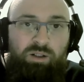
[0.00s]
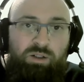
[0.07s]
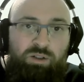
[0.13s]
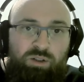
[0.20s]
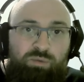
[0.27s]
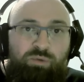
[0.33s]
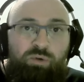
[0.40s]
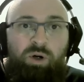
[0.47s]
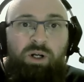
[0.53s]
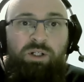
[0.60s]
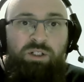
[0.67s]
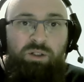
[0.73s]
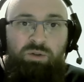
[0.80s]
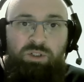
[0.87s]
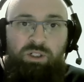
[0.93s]
So for
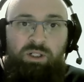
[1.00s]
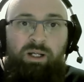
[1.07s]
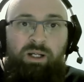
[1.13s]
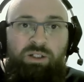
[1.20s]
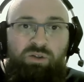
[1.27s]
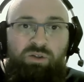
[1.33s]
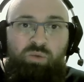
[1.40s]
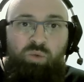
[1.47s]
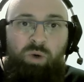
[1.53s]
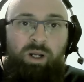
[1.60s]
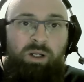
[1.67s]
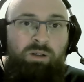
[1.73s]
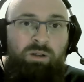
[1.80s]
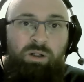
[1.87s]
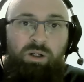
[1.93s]
us, it was a case of
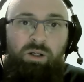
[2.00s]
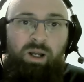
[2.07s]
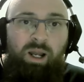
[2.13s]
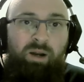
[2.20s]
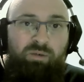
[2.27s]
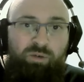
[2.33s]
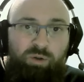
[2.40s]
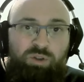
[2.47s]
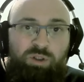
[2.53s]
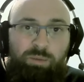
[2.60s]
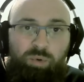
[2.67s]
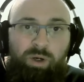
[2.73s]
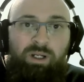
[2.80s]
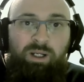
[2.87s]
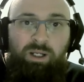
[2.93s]
whenever there was a
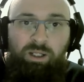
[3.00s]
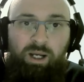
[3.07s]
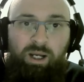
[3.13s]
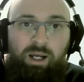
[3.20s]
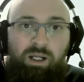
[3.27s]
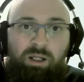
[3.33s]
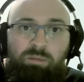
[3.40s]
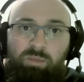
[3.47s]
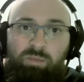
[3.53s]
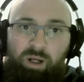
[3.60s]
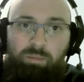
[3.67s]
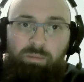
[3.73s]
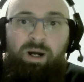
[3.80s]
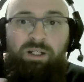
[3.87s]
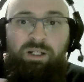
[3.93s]
breaking game,
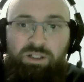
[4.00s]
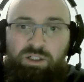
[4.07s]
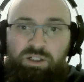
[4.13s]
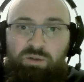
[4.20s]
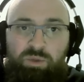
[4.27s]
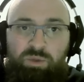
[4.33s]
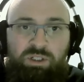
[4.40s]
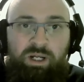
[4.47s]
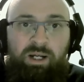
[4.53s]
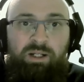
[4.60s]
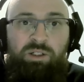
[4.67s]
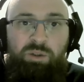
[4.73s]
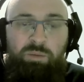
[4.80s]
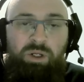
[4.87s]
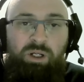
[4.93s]
like, my assistant was saying
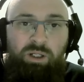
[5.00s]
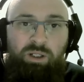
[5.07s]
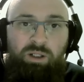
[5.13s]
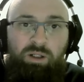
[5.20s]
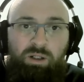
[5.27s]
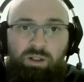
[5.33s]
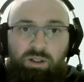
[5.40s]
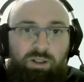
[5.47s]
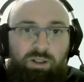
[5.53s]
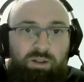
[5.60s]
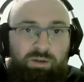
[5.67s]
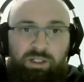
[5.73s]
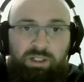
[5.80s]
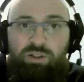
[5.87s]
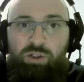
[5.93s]
to me,
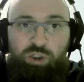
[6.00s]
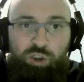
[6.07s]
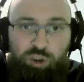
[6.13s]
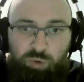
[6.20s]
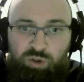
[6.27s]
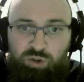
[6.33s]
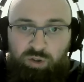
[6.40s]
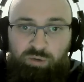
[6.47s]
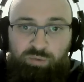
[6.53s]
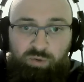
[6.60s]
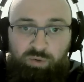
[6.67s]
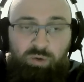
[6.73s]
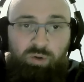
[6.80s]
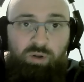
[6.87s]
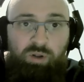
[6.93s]
these are the shooters on the
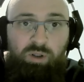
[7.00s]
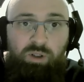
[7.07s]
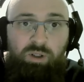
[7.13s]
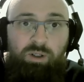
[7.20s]
floor.